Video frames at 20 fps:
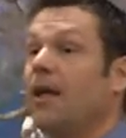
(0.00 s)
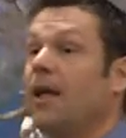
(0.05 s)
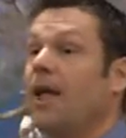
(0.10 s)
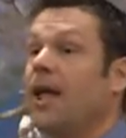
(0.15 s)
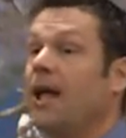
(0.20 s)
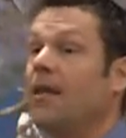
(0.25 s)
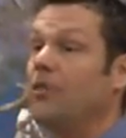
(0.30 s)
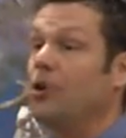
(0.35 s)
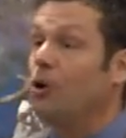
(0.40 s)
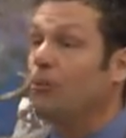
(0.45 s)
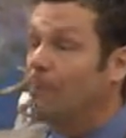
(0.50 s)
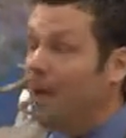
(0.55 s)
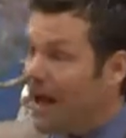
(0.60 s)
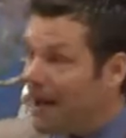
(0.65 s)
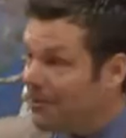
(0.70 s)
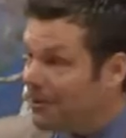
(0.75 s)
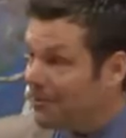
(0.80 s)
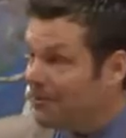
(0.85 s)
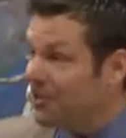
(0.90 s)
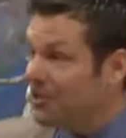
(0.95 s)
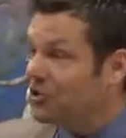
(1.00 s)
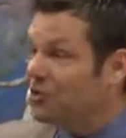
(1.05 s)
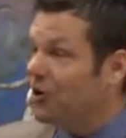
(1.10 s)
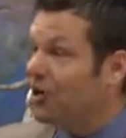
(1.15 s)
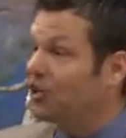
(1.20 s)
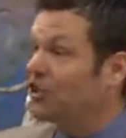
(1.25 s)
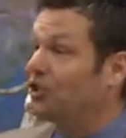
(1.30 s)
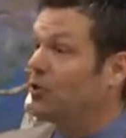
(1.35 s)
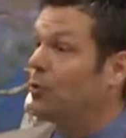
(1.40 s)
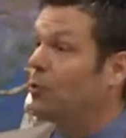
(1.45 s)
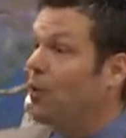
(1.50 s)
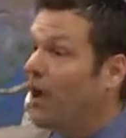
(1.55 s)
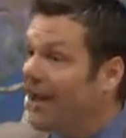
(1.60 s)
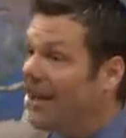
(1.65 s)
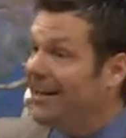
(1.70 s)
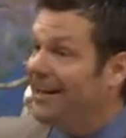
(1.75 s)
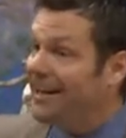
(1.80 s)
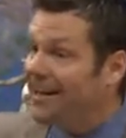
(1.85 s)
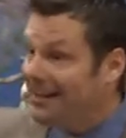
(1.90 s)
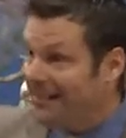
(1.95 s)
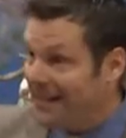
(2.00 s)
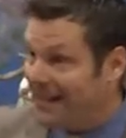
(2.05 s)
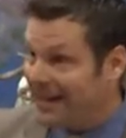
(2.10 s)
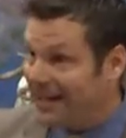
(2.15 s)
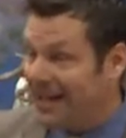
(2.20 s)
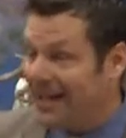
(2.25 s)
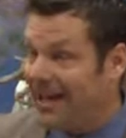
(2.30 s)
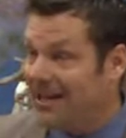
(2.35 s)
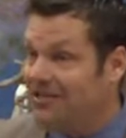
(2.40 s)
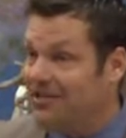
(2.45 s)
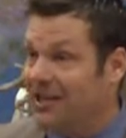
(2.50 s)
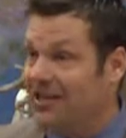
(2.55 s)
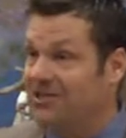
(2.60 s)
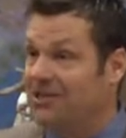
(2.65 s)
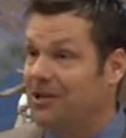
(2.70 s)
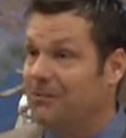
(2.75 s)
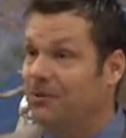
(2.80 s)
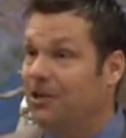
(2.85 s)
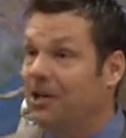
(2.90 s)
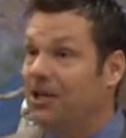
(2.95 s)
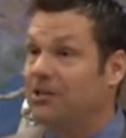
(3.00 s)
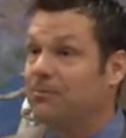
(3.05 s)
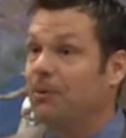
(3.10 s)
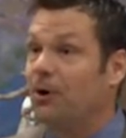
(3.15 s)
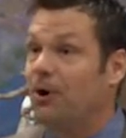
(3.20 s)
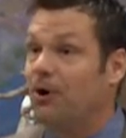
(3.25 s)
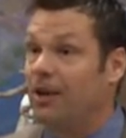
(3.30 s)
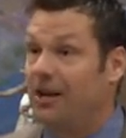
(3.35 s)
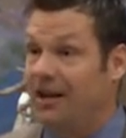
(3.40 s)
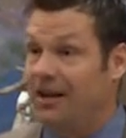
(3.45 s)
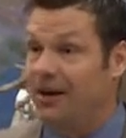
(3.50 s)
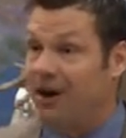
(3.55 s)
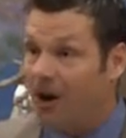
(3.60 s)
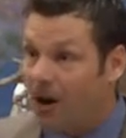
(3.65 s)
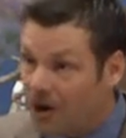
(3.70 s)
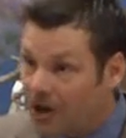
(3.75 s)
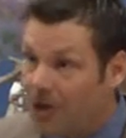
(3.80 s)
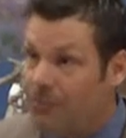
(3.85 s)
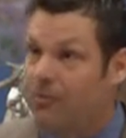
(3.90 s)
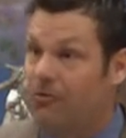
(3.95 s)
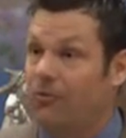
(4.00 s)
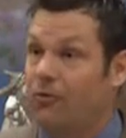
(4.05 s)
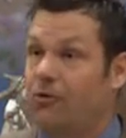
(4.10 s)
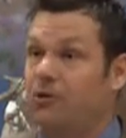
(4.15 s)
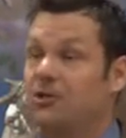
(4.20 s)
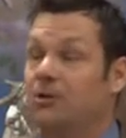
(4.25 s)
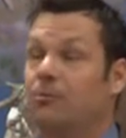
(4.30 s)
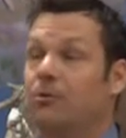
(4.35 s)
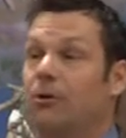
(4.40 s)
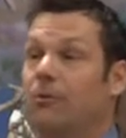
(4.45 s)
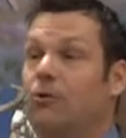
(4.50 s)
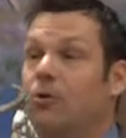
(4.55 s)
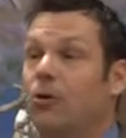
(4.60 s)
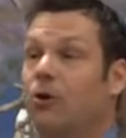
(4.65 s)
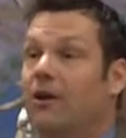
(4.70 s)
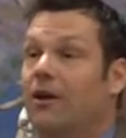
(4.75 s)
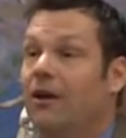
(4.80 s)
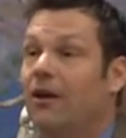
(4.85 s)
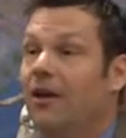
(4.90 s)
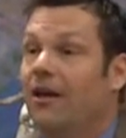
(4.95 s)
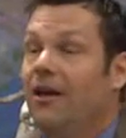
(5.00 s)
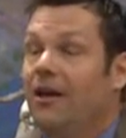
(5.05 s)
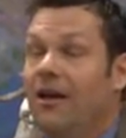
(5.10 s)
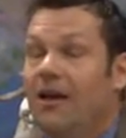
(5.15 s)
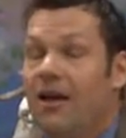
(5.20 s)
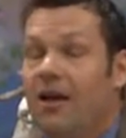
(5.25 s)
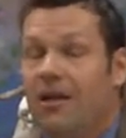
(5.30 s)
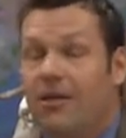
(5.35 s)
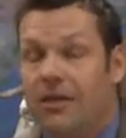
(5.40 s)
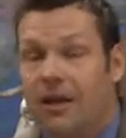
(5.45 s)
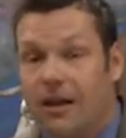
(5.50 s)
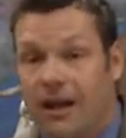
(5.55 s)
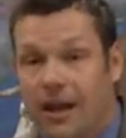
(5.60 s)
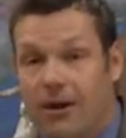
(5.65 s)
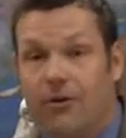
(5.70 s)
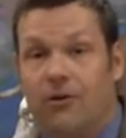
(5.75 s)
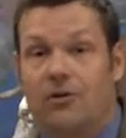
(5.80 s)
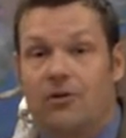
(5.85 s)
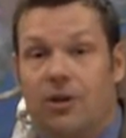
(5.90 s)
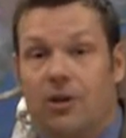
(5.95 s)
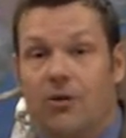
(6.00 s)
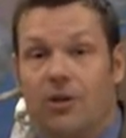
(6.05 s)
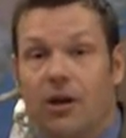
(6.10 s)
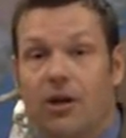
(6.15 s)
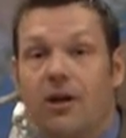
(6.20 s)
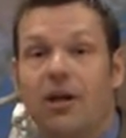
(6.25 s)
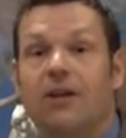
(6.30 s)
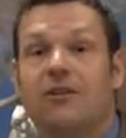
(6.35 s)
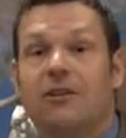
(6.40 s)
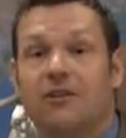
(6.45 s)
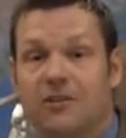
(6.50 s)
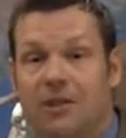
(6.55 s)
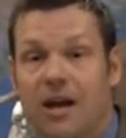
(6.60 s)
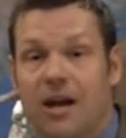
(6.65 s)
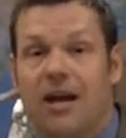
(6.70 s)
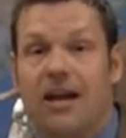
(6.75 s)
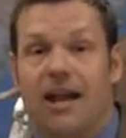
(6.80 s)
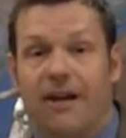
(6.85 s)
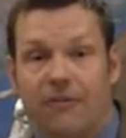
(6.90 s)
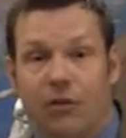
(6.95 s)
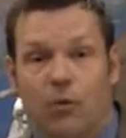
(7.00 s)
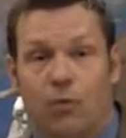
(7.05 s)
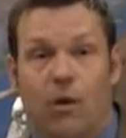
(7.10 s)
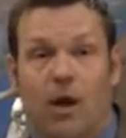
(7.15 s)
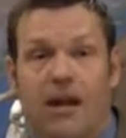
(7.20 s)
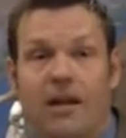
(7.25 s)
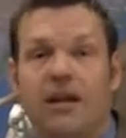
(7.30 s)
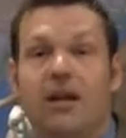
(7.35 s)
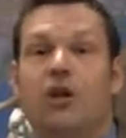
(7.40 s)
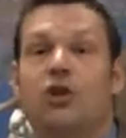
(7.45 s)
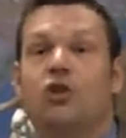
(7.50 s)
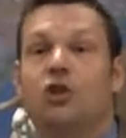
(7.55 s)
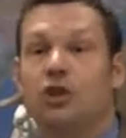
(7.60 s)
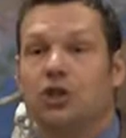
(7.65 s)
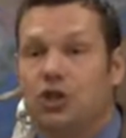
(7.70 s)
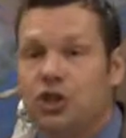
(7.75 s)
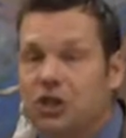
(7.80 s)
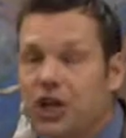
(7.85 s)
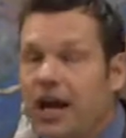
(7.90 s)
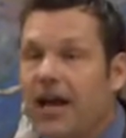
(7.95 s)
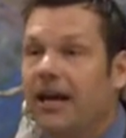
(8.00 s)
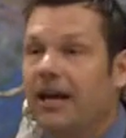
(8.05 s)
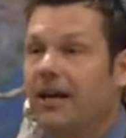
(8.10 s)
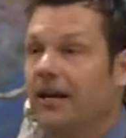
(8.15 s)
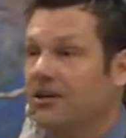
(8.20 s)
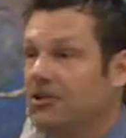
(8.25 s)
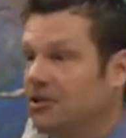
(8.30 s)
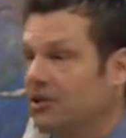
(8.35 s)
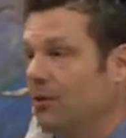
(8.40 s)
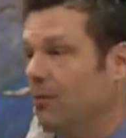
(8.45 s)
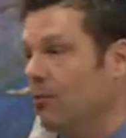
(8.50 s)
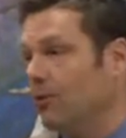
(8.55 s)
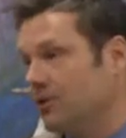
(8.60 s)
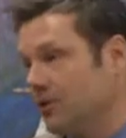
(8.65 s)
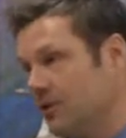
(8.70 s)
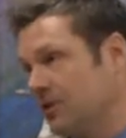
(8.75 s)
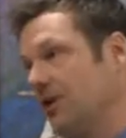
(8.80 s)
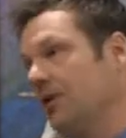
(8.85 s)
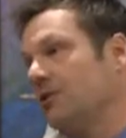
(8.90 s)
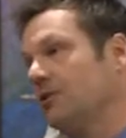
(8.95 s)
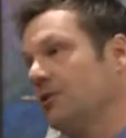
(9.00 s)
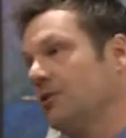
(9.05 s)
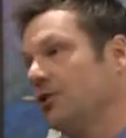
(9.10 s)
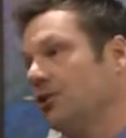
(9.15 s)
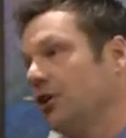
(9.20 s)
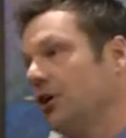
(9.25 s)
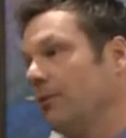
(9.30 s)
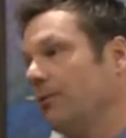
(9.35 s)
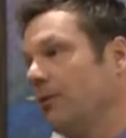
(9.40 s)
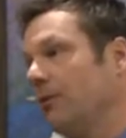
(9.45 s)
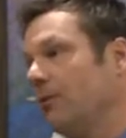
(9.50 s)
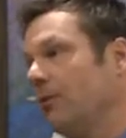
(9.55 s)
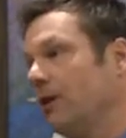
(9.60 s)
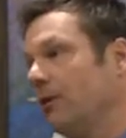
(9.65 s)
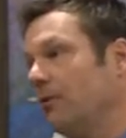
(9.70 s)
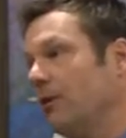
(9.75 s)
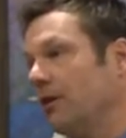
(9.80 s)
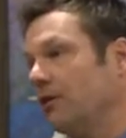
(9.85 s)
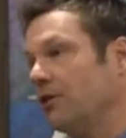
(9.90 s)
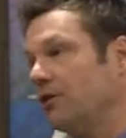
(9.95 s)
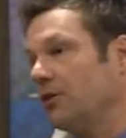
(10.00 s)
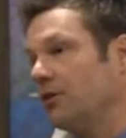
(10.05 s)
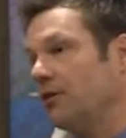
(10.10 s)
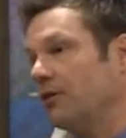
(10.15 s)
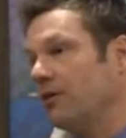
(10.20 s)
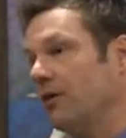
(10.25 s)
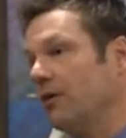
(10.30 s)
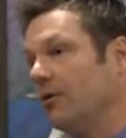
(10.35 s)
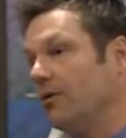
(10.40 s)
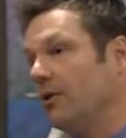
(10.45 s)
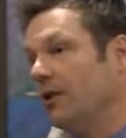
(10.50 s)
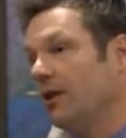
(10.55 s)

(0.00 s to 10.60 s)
And the Obama administration weighed in that case as an amicus party and argued before the Supreme Court that Arizona does not have the right to check someone's citizenship when they register to vote.